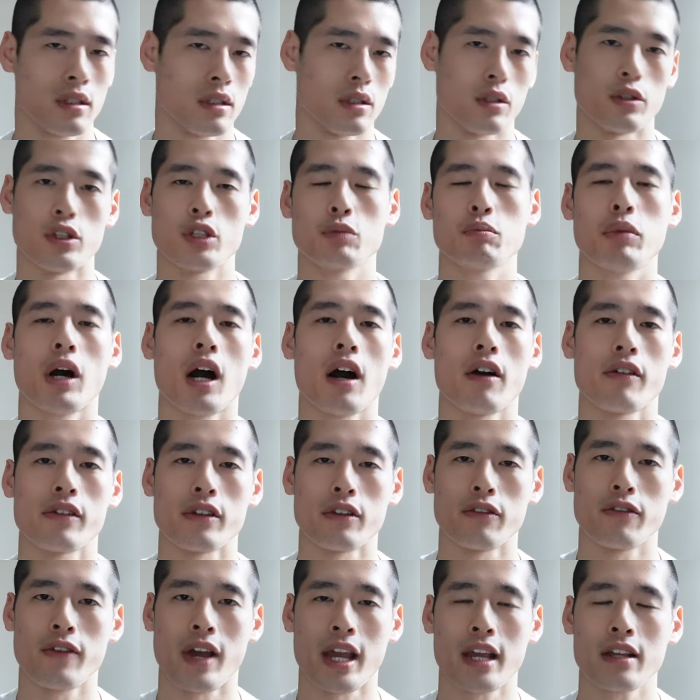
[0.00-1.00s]
lose part of
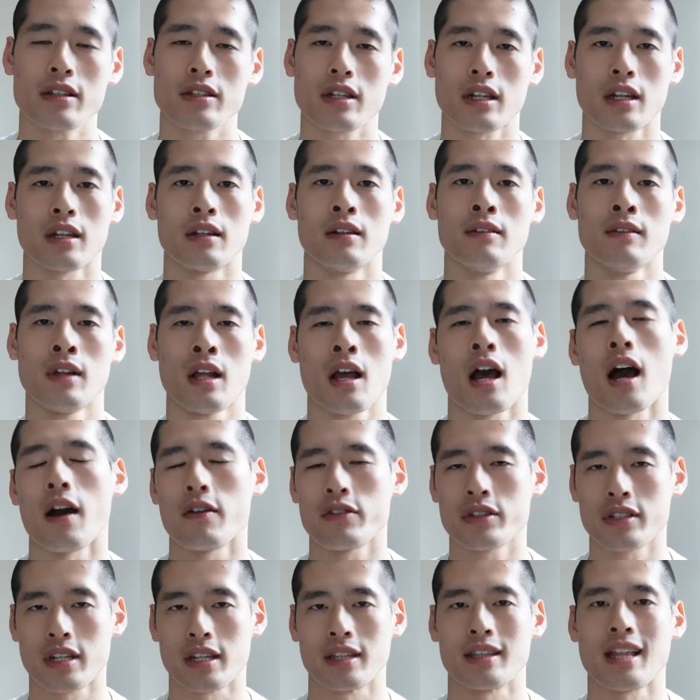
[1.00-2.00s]
your face. And
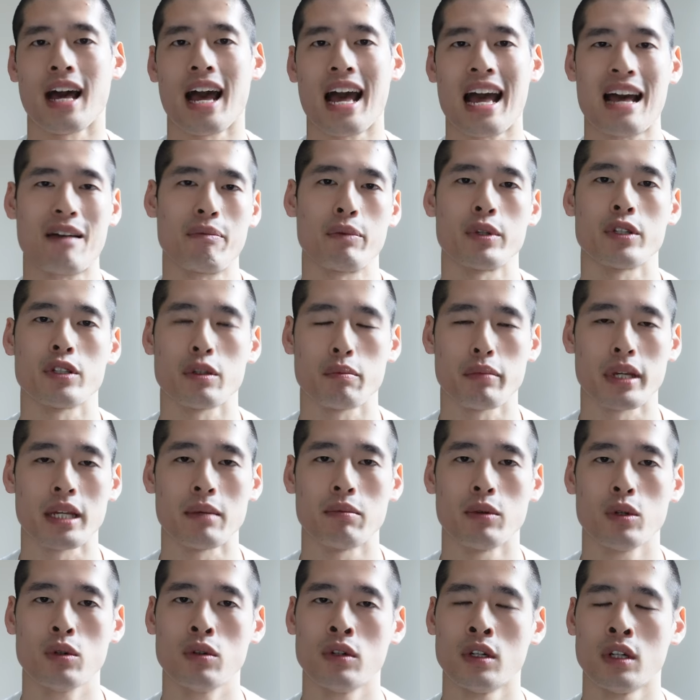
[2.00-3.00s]
I've seen that happen to
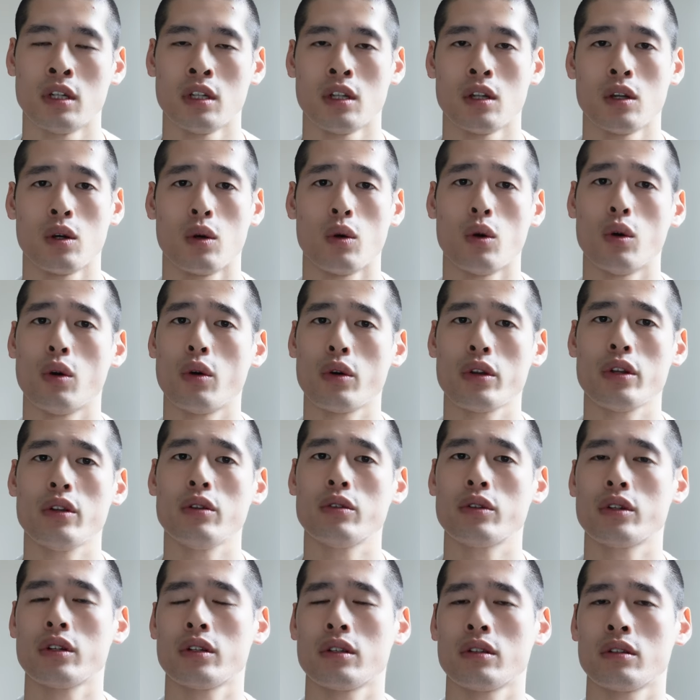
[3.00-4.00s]
people. Or
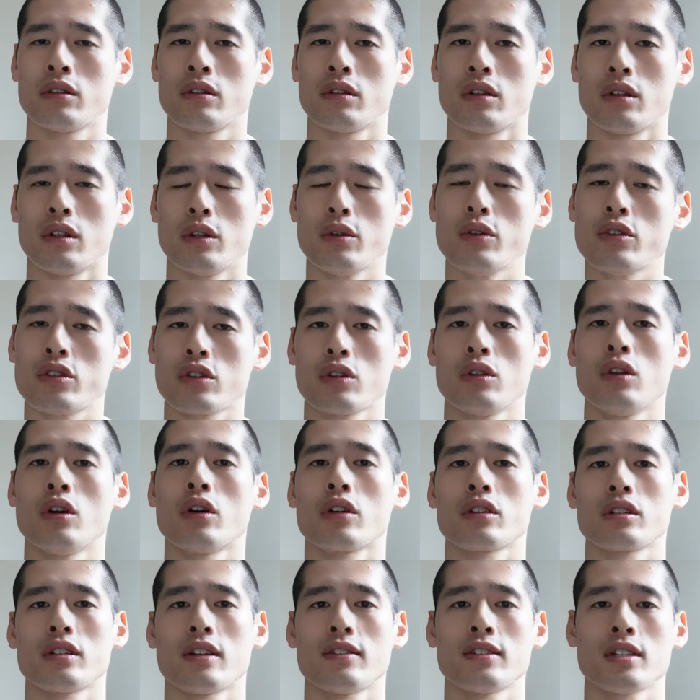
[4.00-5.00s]
you can lose your
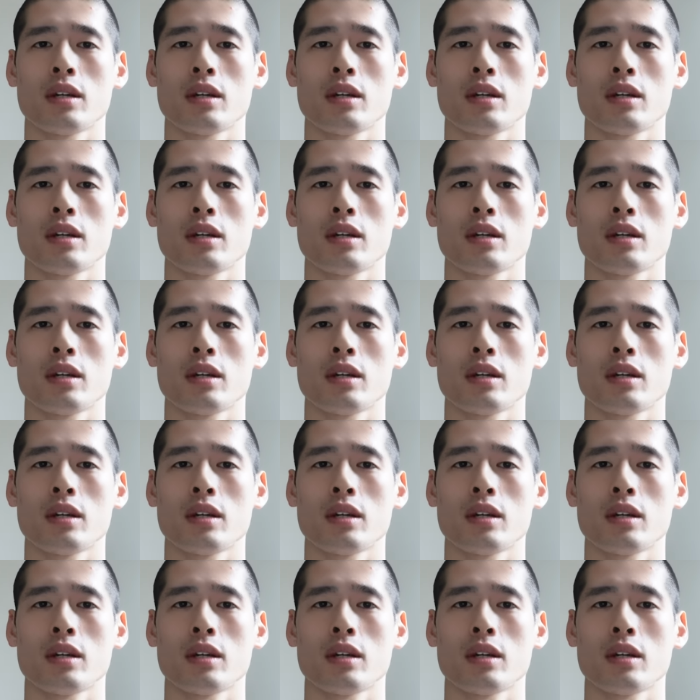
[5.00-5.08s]
looks if